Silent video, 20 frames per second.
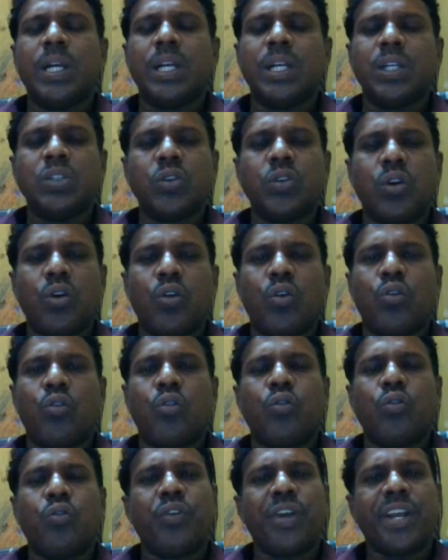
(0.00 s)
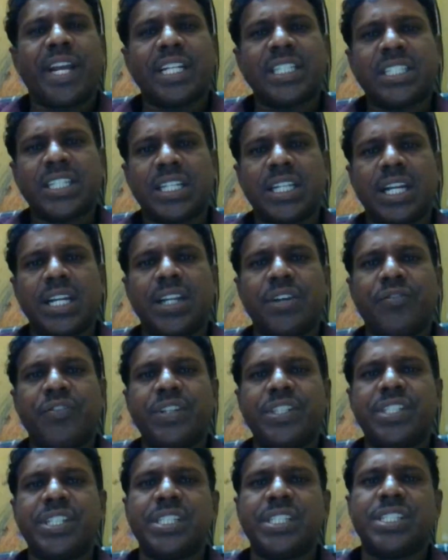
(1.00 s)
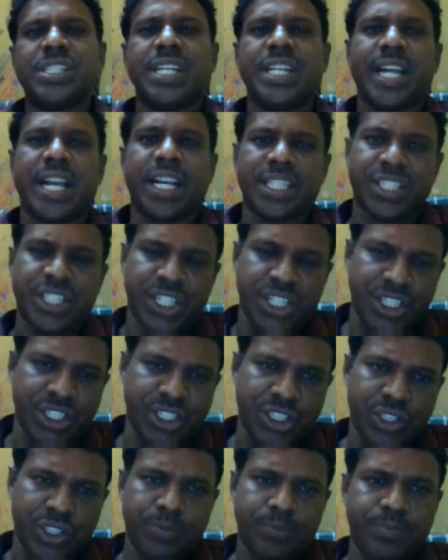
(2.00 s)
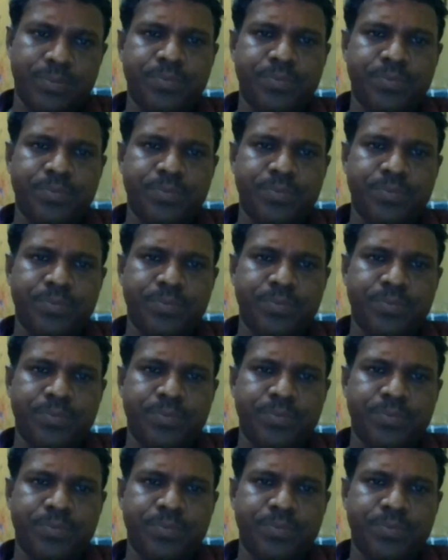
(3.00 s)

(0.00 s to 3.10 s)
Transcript: So we can say that efficiency in exchange.